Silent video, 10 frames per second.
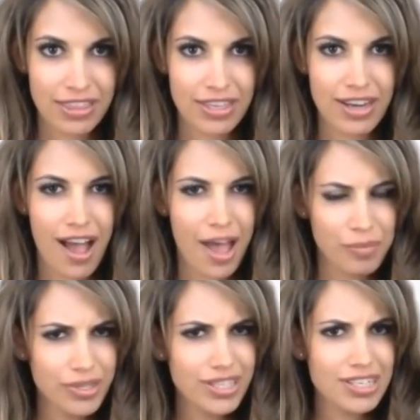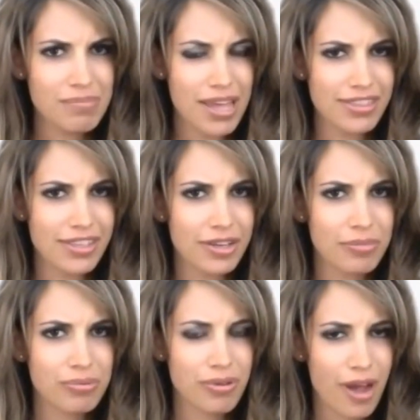then I'm willing to bet that you're
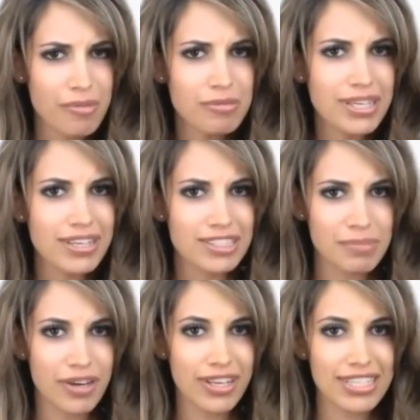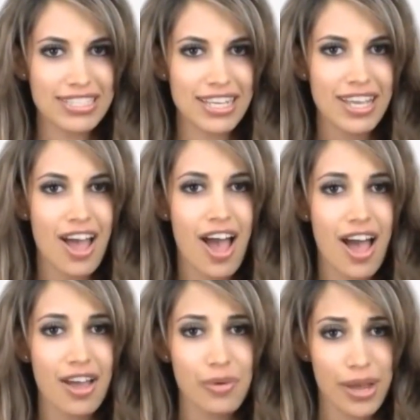probably experiencing
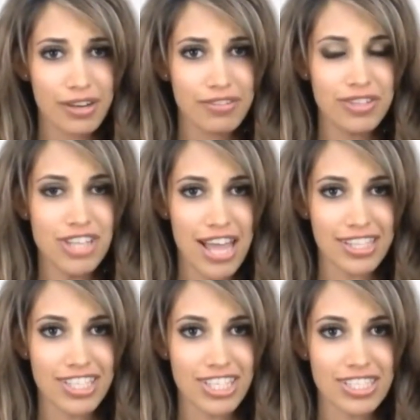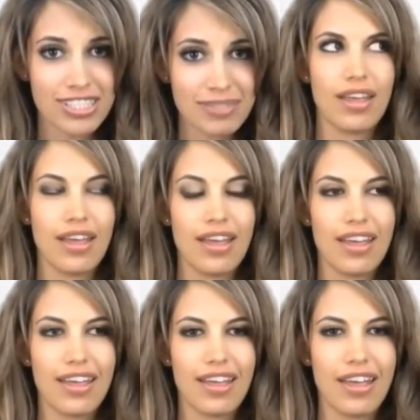quite a few challenges.
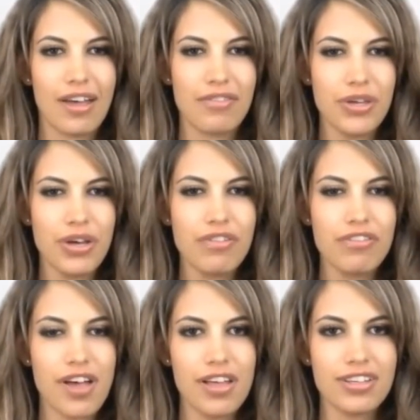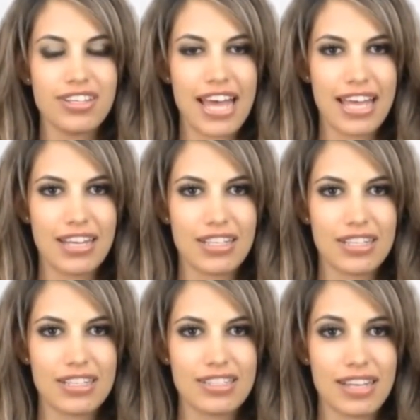Have you ever felt that
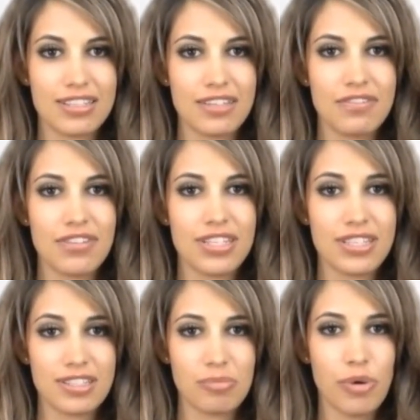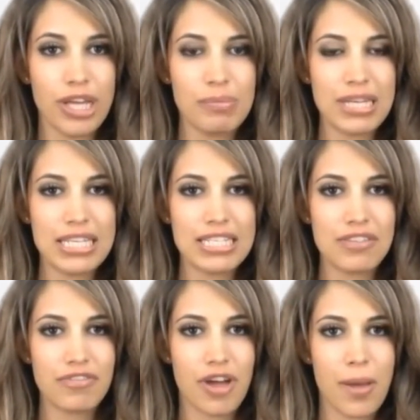sense of disappointment
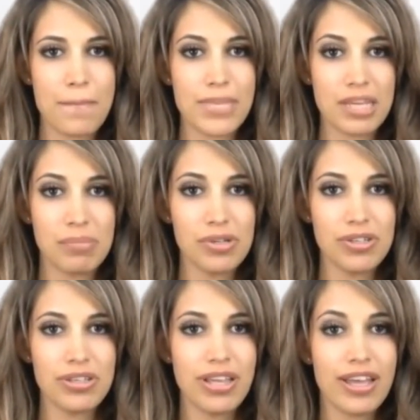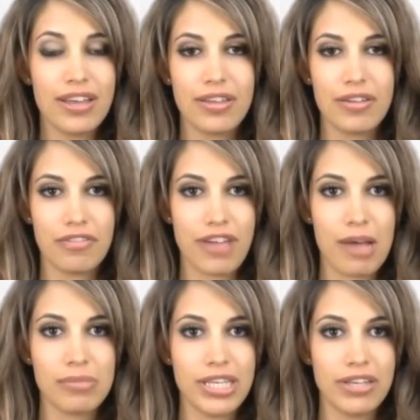from people, your
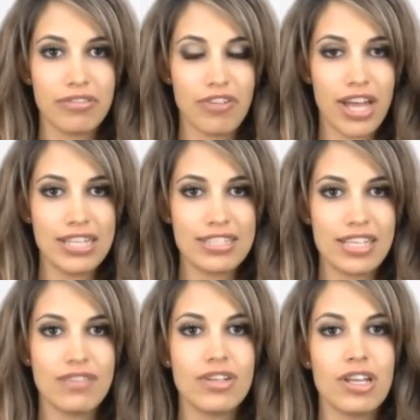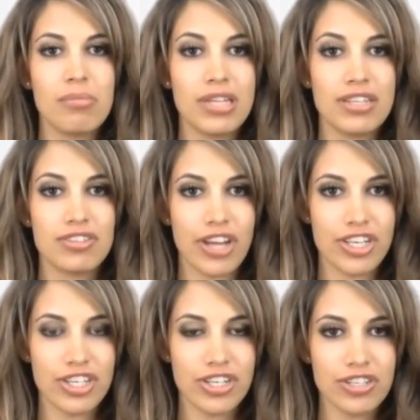family, your friends, even complete
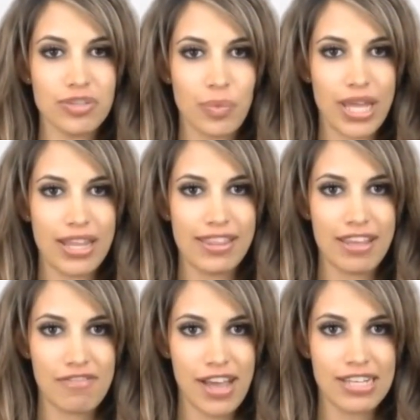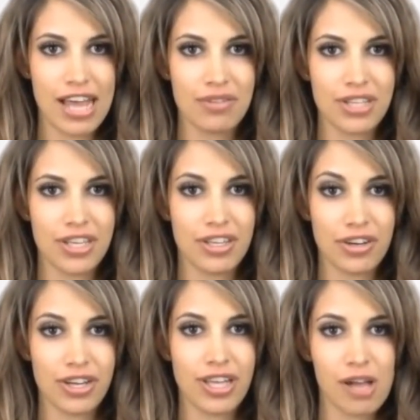strangers, when they find out that
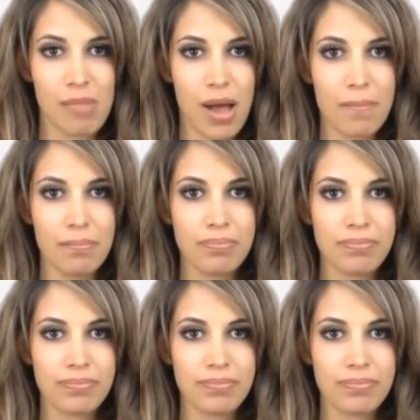you're a young mom?